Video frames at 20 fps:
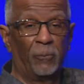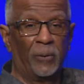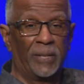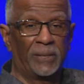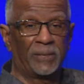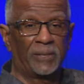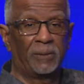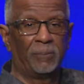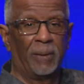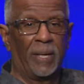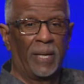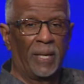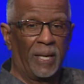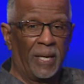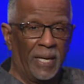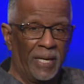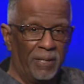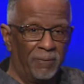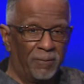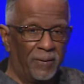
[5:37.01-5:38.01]
rest of my
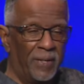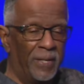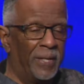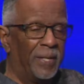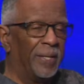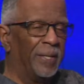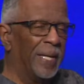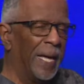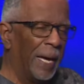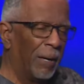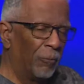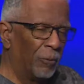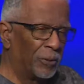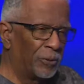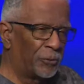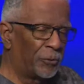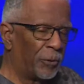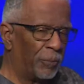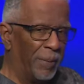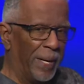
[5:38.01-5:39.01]
life, that
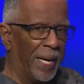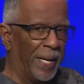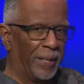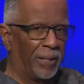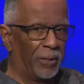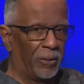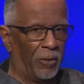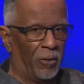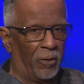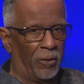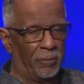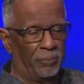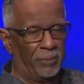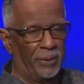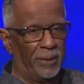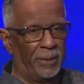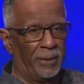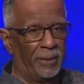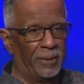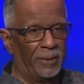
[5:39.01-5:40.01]
was traumatic on me.